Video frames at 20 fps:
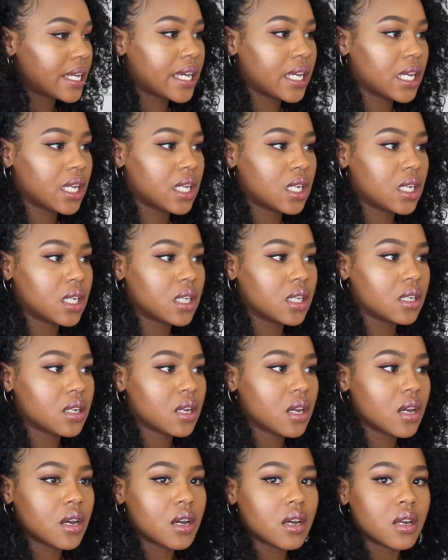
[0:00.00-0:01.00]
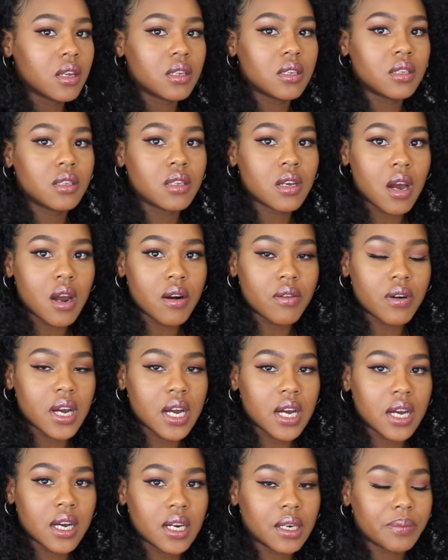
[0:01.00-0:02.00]
in
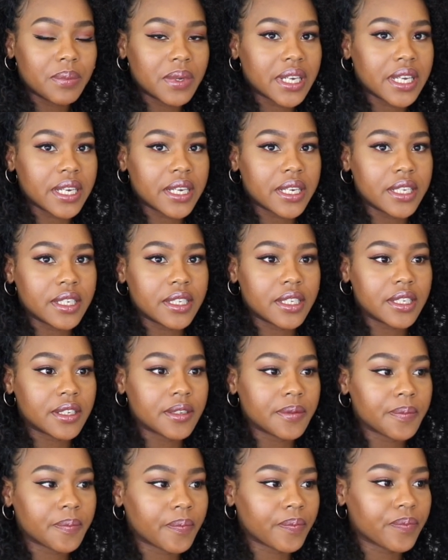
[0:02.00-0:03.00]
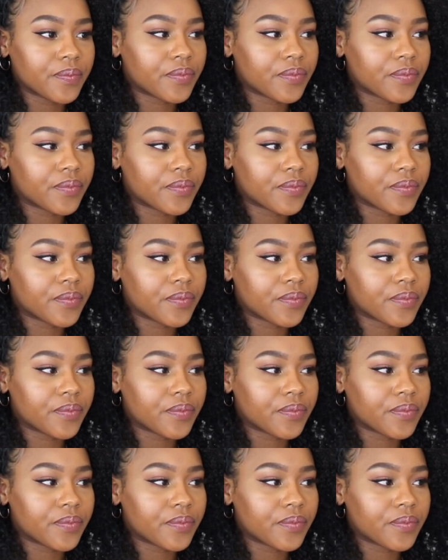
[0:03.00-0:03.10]
Zara, because...